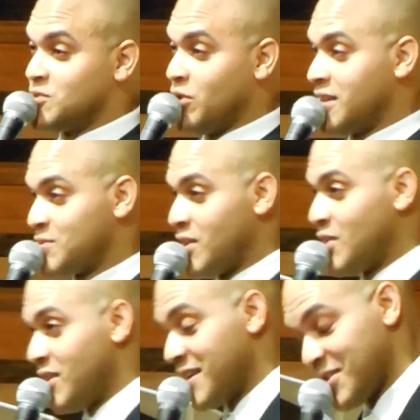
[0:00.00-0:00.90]
Bridgewater,
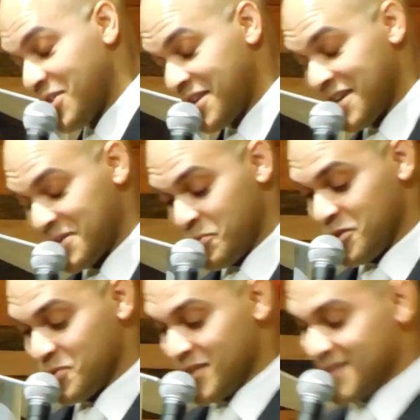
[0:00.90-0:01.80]
I'm calling Dr.
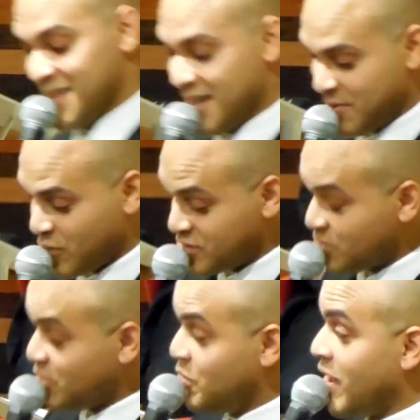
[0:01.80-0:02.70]
I said, Dr.
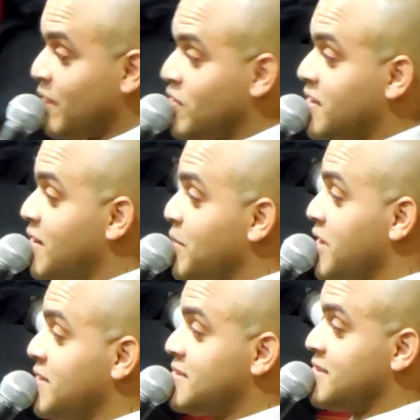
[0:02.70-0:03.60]
Bridgewater, you have to come
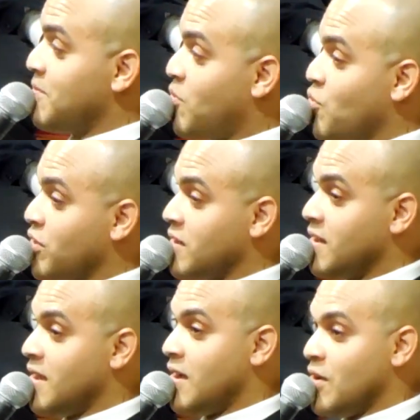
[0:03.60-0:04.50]
here, this is important.